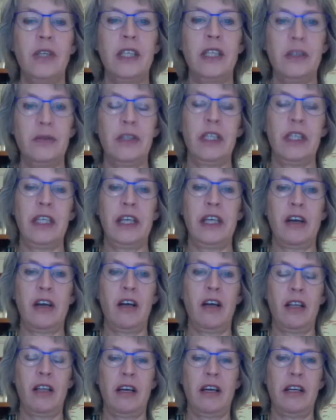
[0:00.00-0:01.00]
really
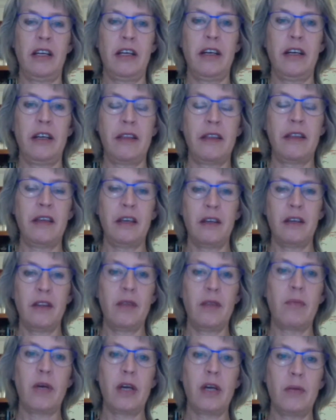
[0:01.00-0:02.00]
highlighted, I think, at the
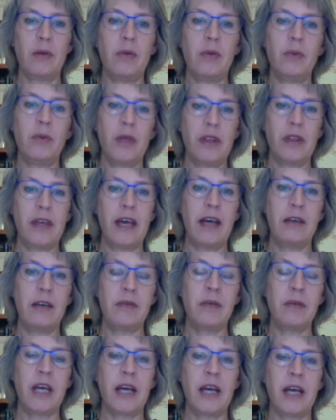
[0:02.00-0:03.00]
moment, with
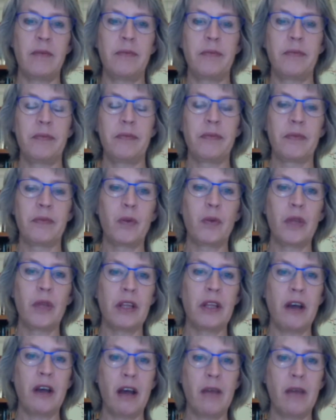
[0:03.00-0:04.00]

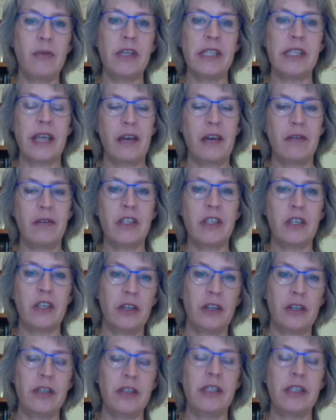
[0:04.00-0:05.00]
libraries having to
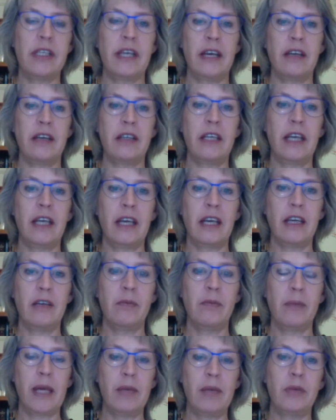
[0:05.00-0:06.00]
close down again
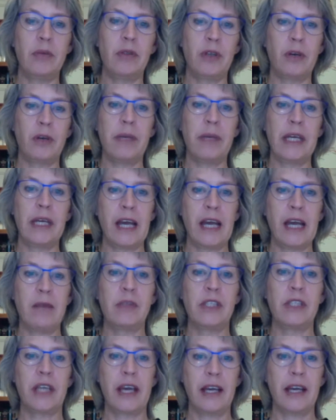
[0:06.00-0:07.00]
and people not being able
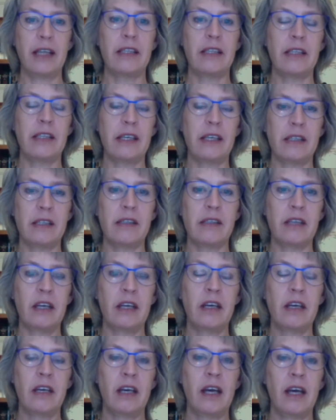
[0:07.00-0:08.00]
to access
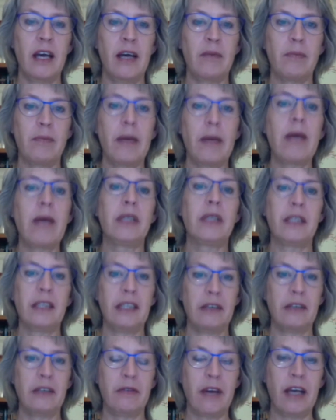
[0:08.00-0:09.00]

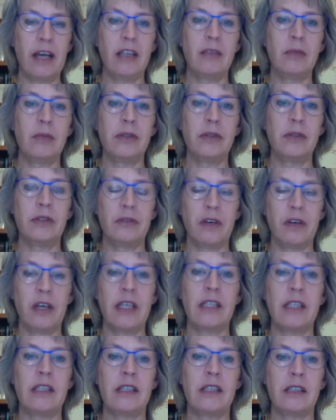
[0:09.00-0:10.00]
publicly available
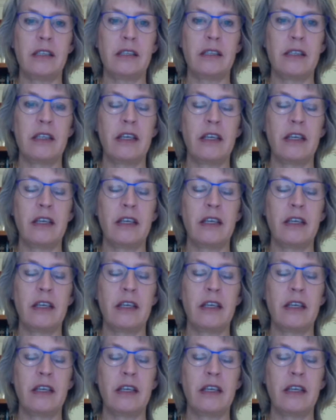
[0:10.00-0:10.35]
devices.